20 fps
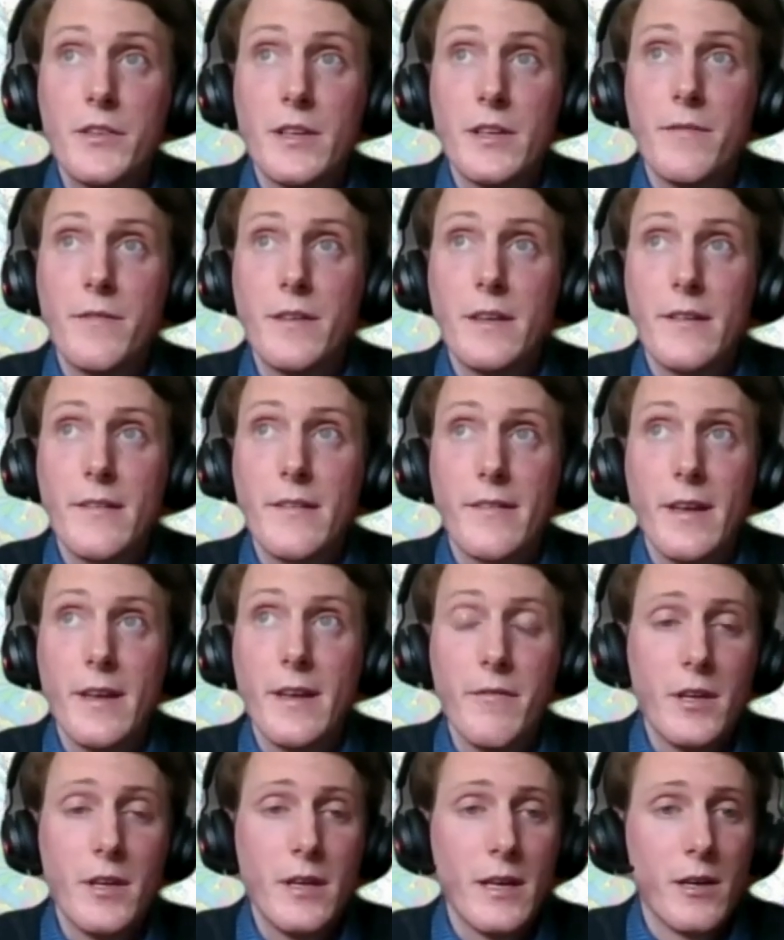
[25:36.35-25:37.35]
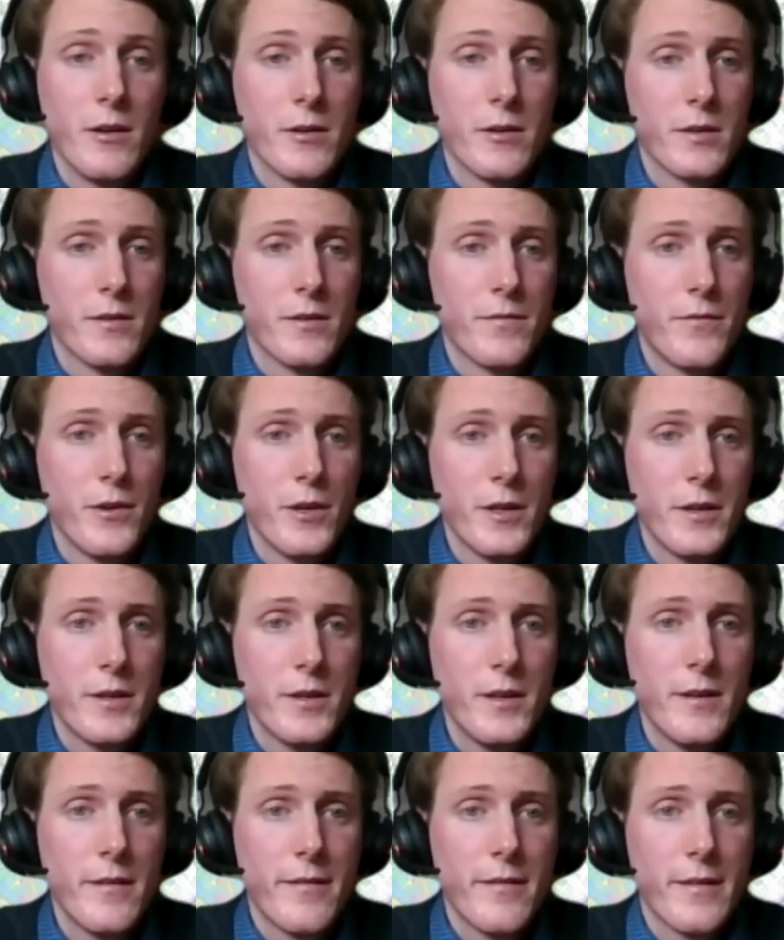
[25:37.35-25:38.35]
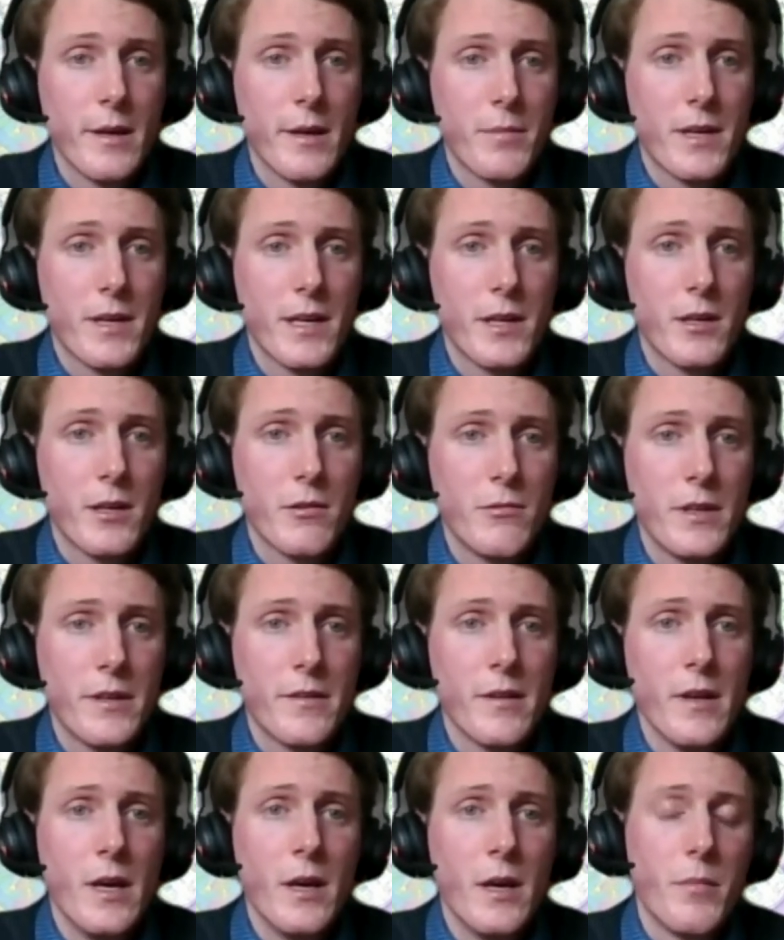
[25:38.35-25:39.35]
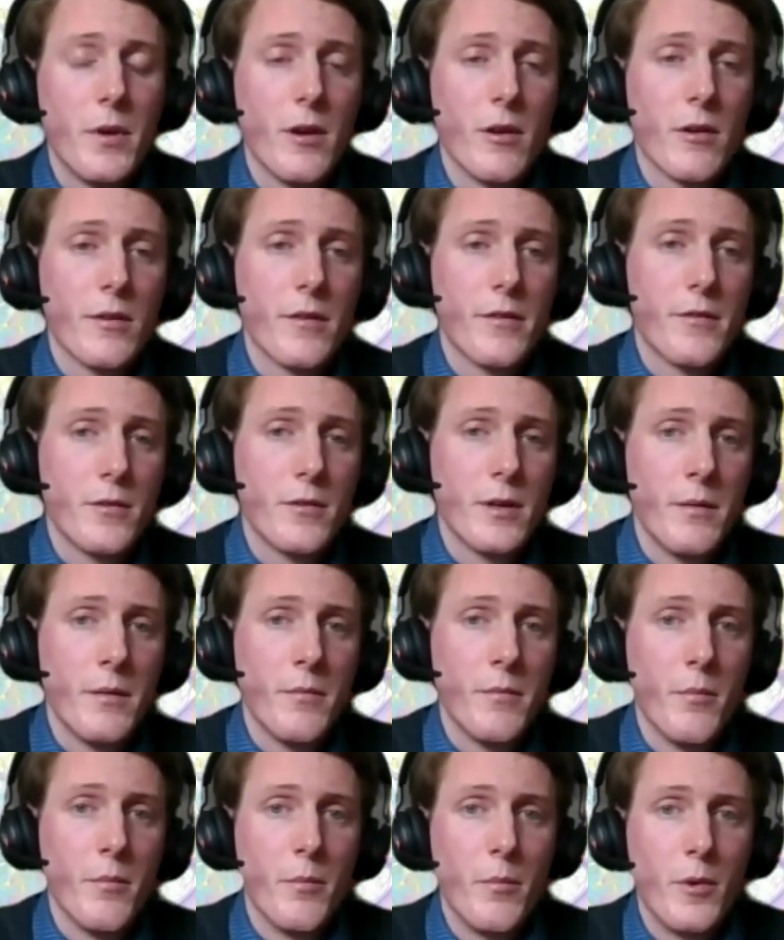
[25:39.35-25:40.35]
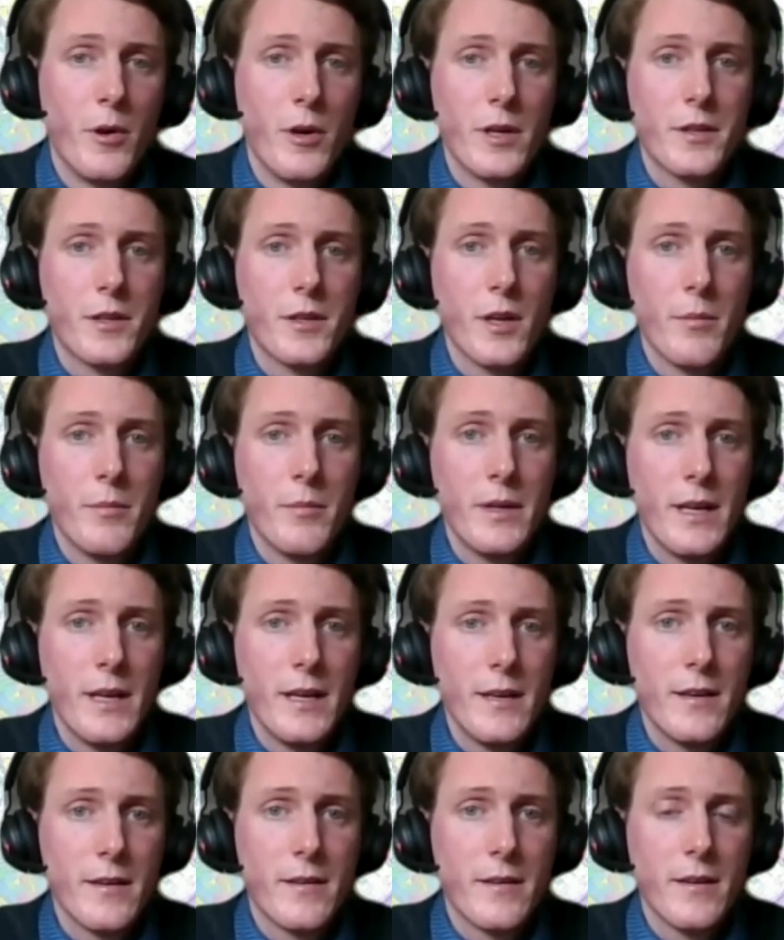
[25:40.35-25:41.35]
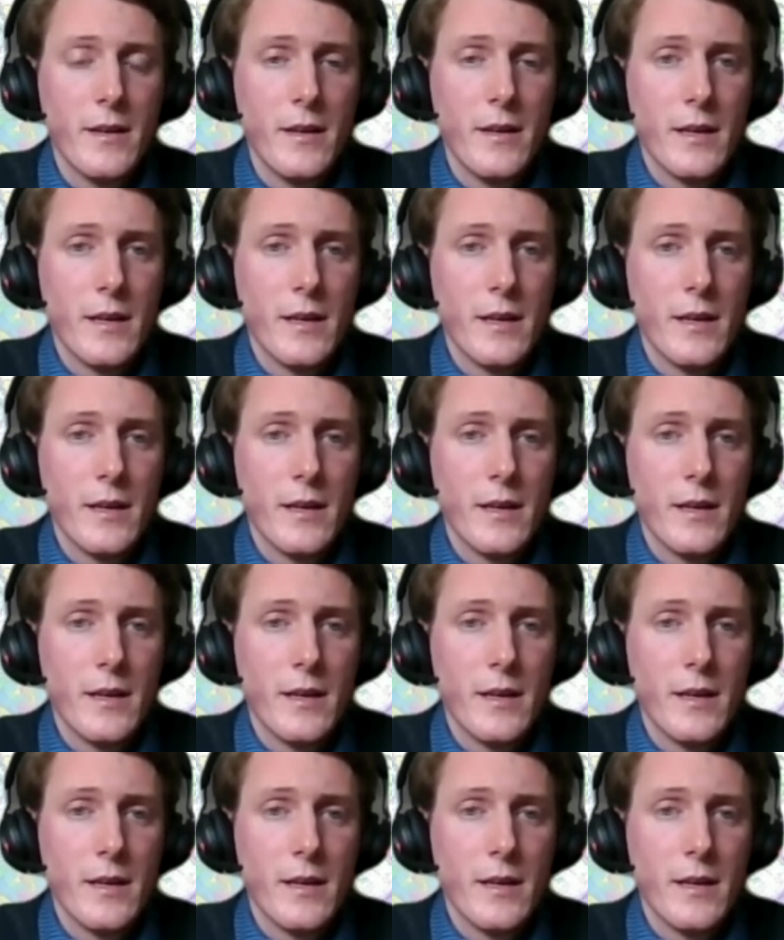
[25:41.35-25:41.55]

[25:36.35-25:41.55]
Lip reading: I think 7 out of 13 subcategories belongs to a more dominated